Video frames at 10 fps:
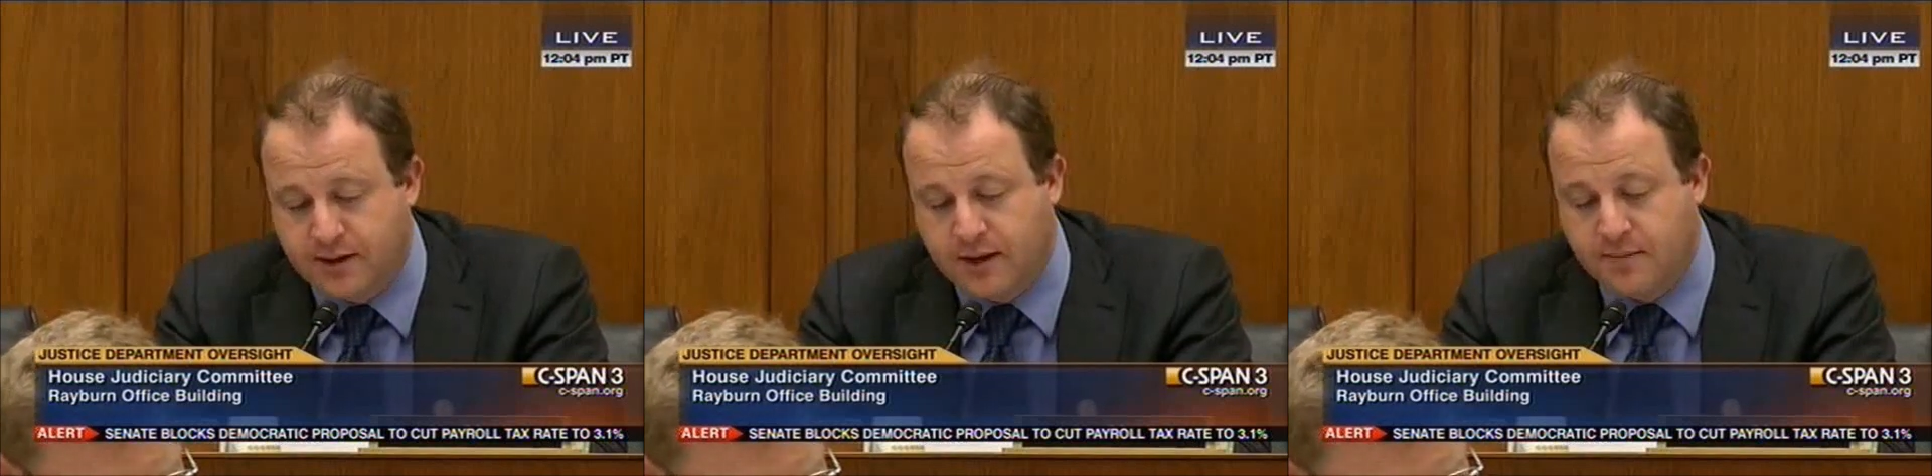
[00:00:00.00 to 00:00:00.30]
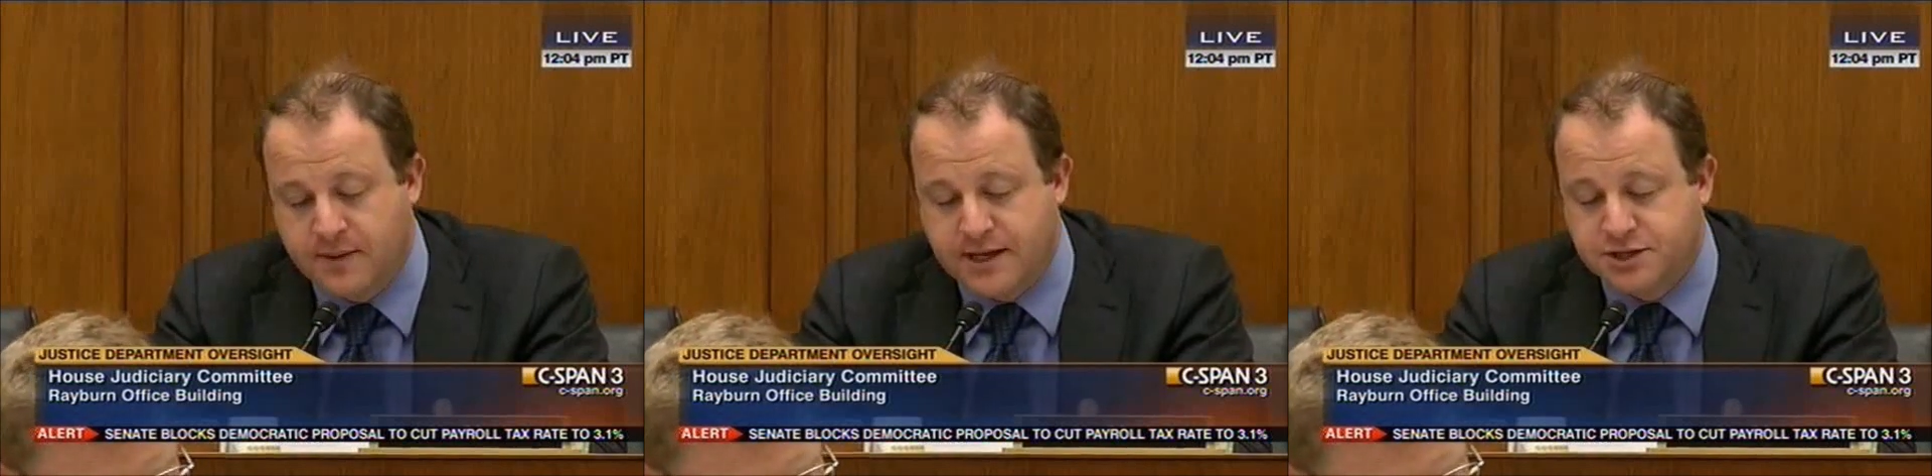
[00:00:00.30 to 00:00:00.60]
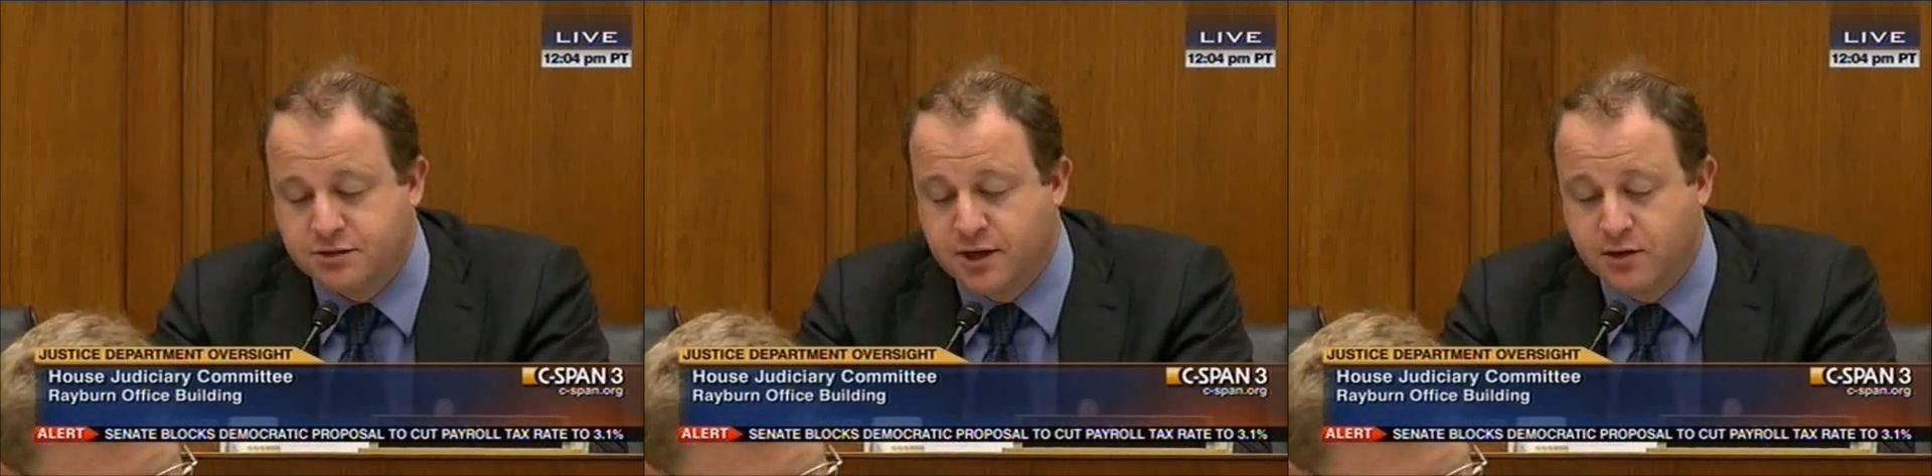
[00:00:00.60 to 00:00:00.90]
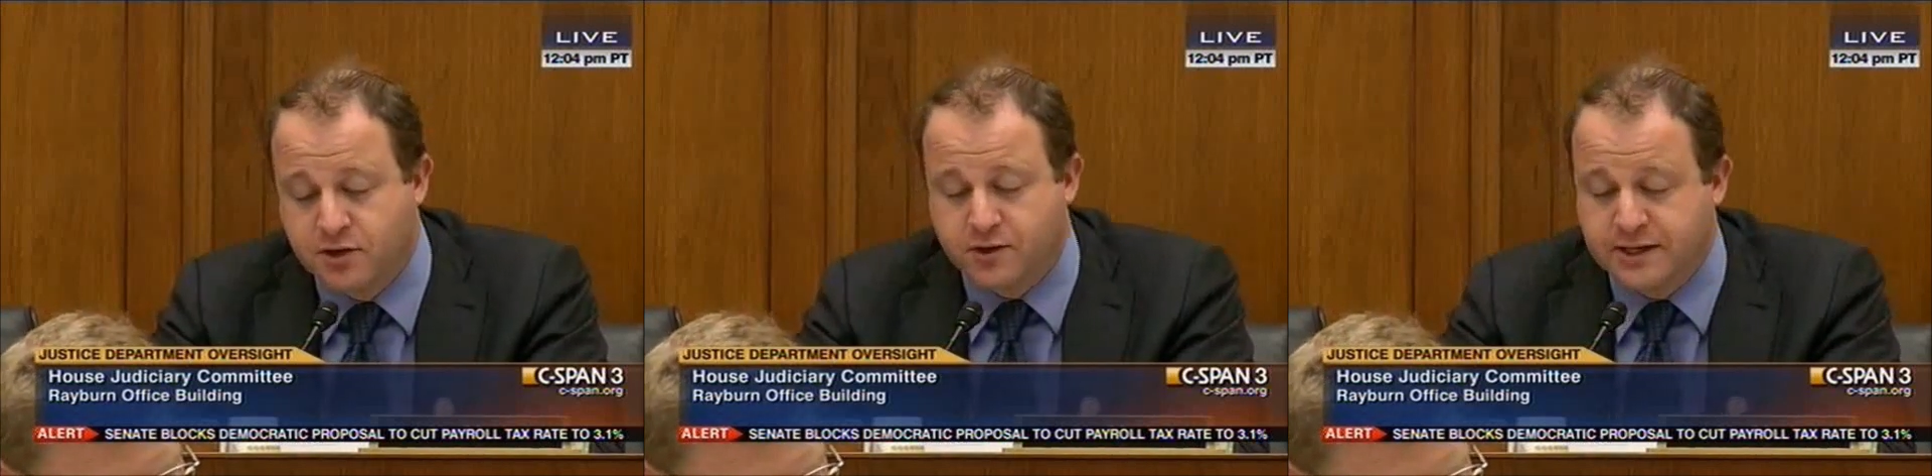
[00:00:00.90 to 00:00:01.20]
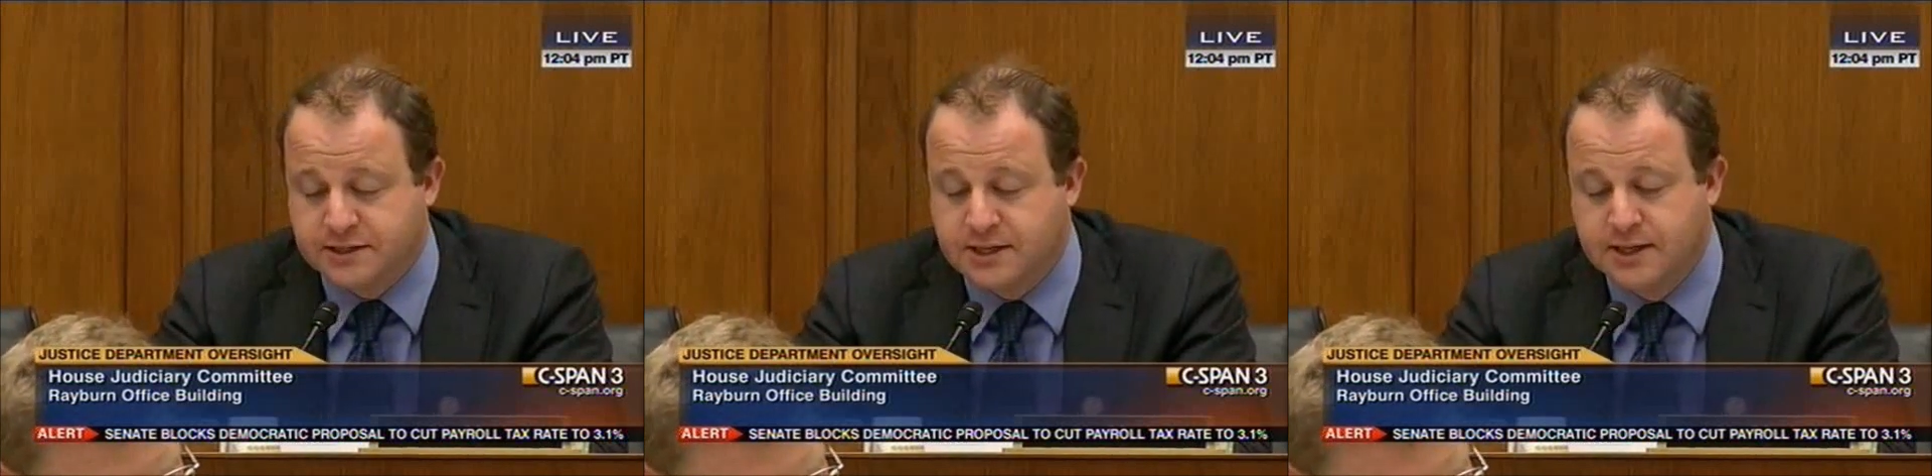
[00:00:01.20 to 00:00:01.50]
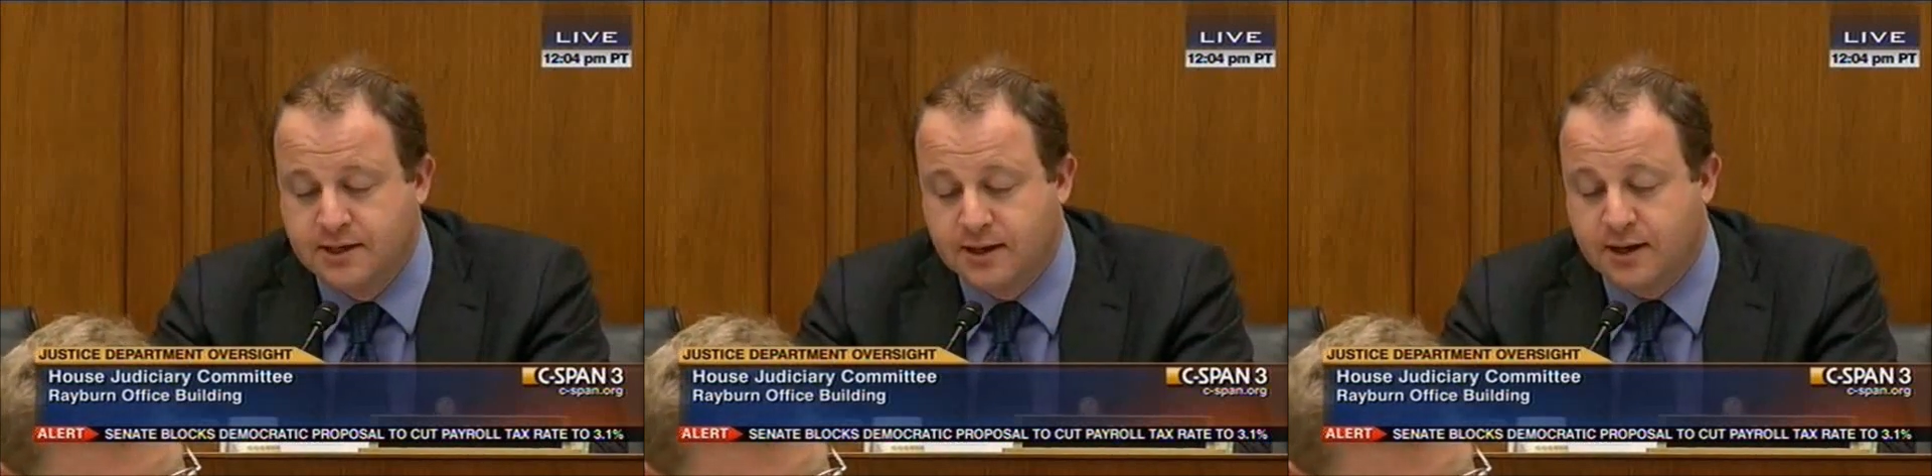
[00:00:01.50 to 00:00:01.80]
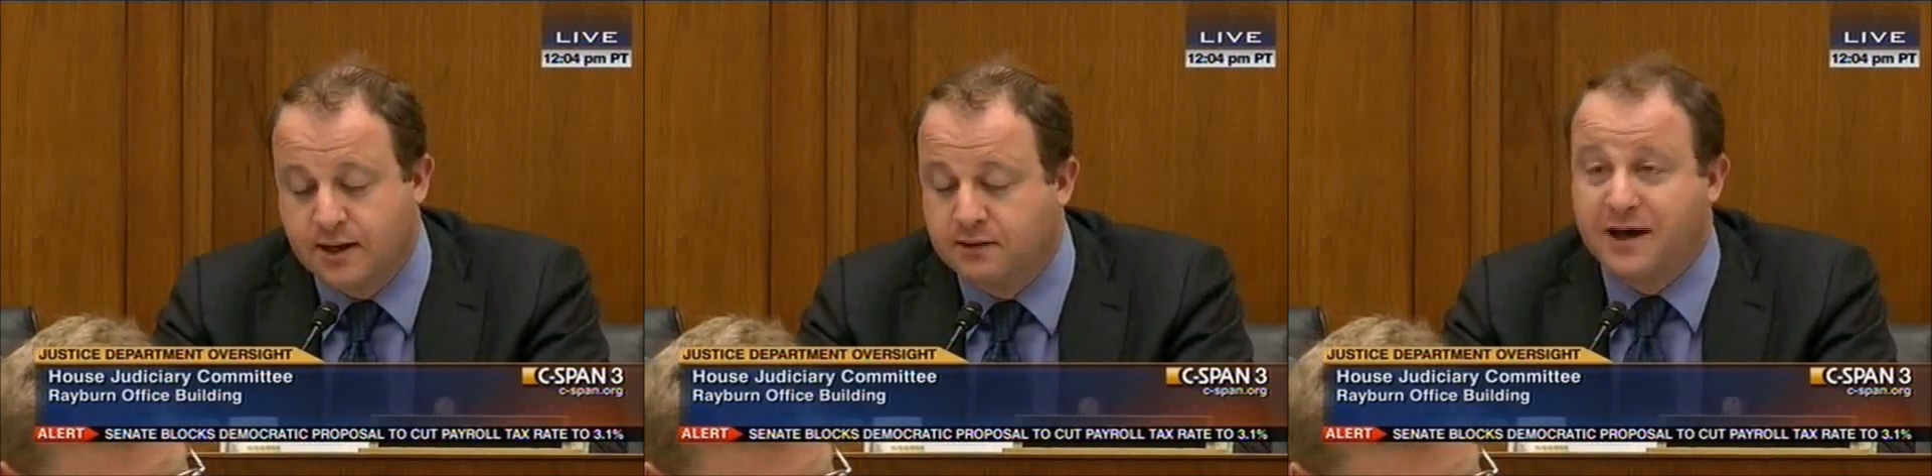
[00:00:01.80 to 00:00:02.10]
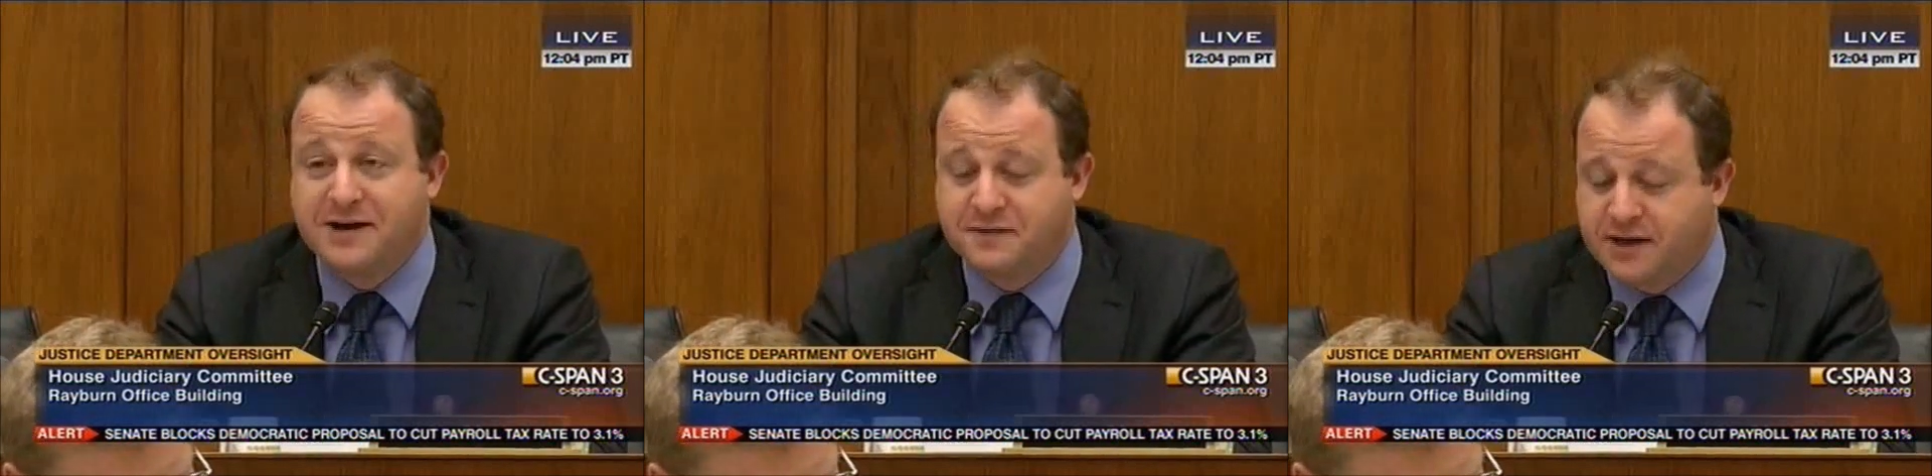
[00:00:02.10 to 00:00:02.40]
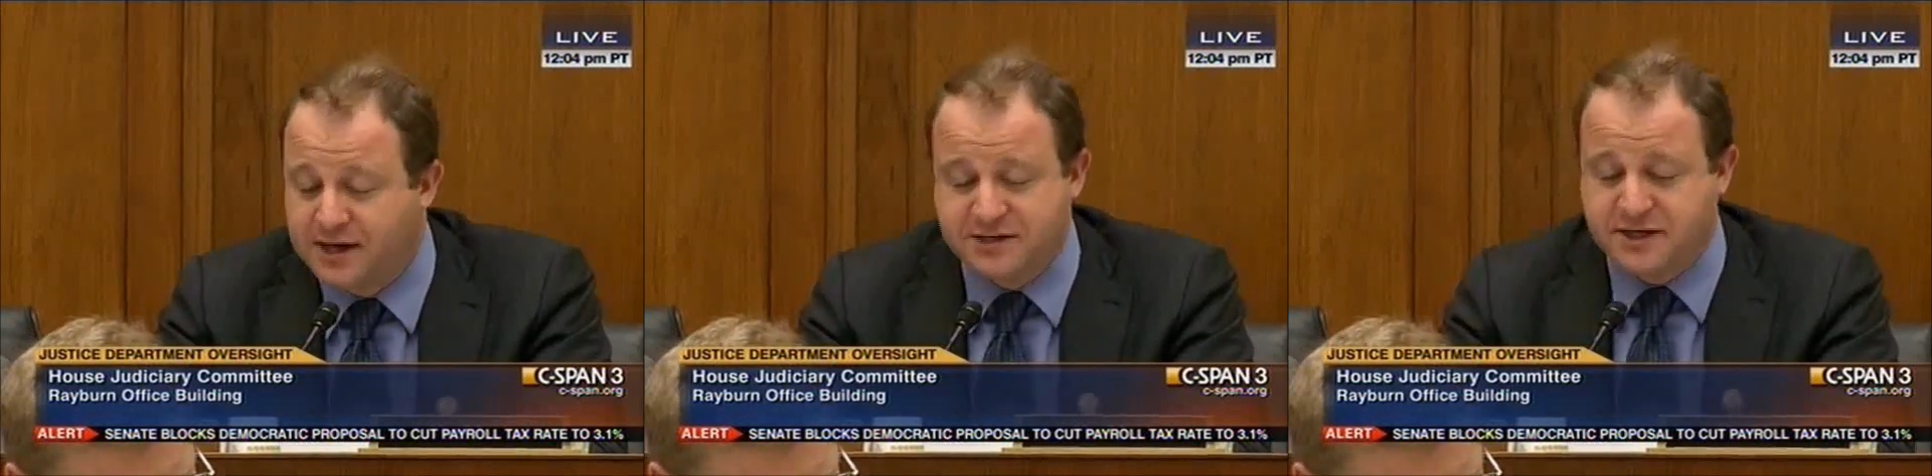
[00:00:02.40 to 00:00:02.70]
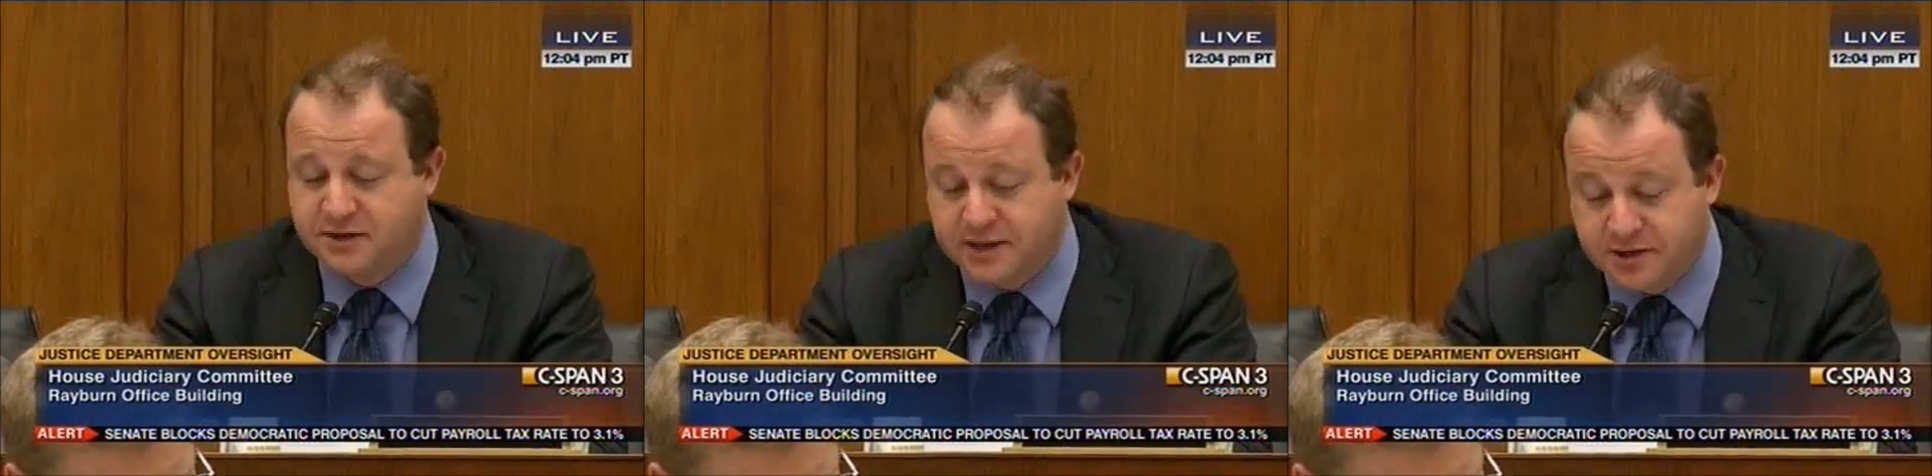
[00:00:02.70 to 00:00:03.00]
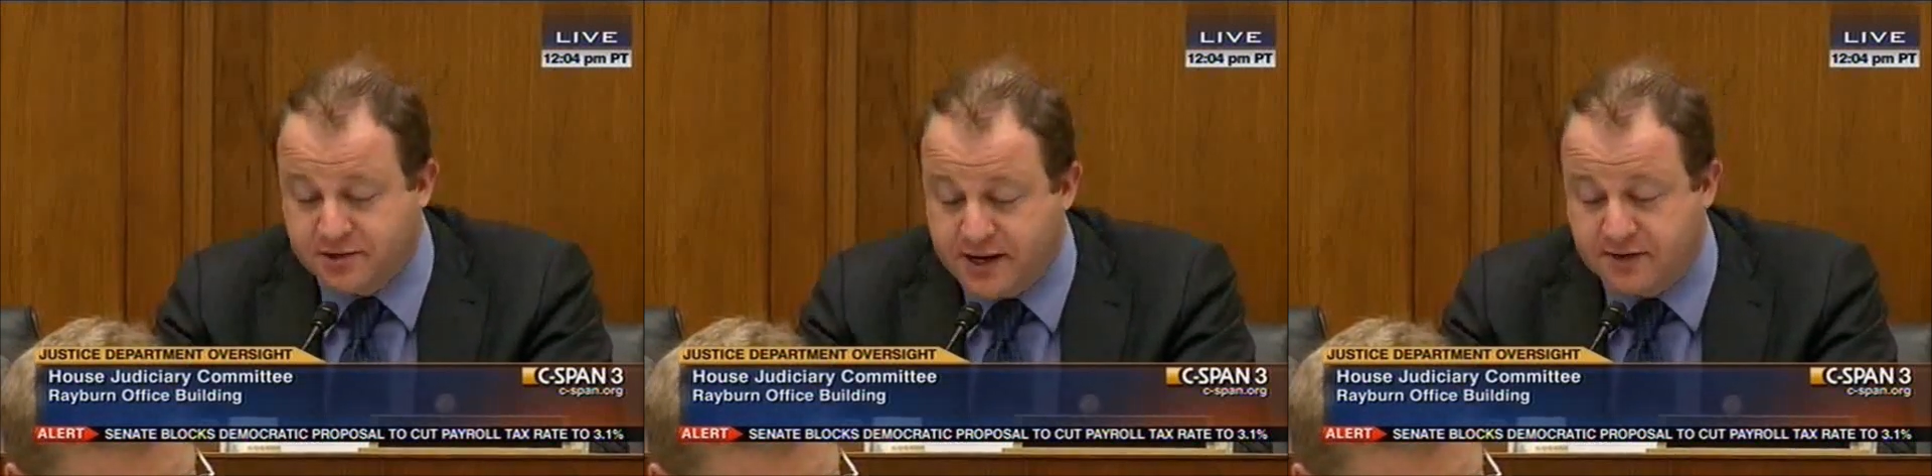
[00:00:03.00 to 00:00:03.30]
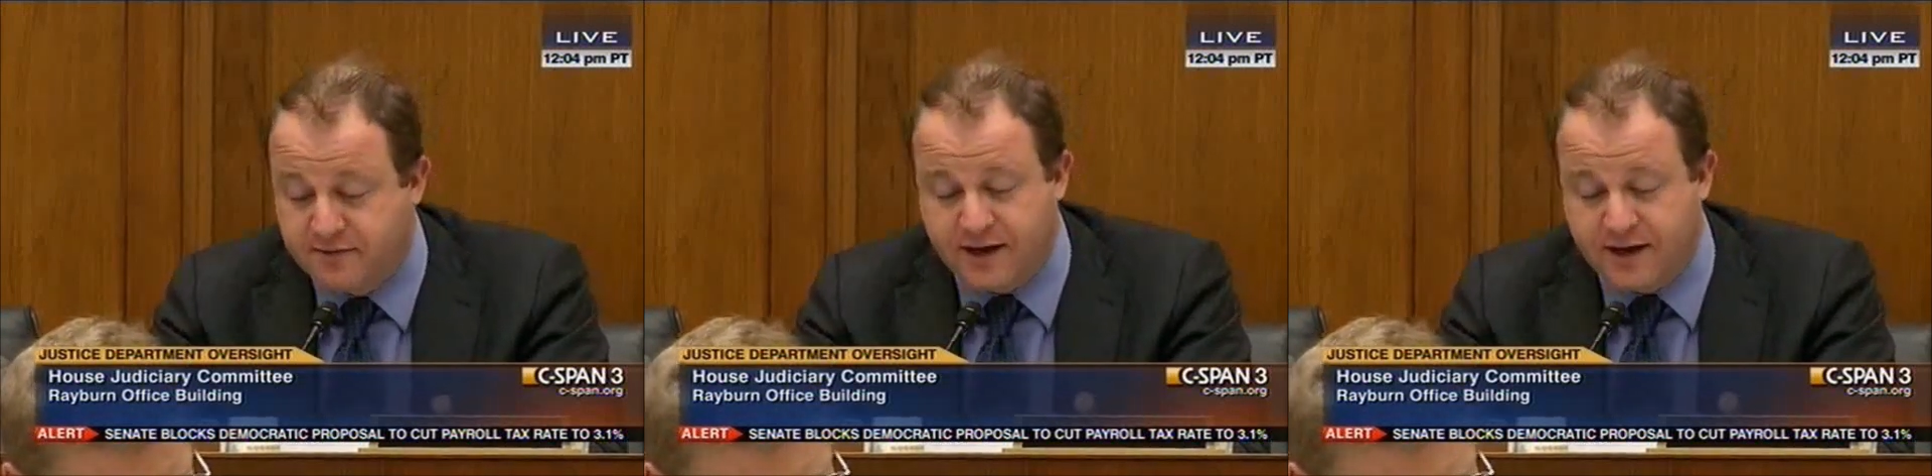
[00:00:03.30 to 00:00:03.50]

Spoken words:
As you know, there is a lot of content on the internet.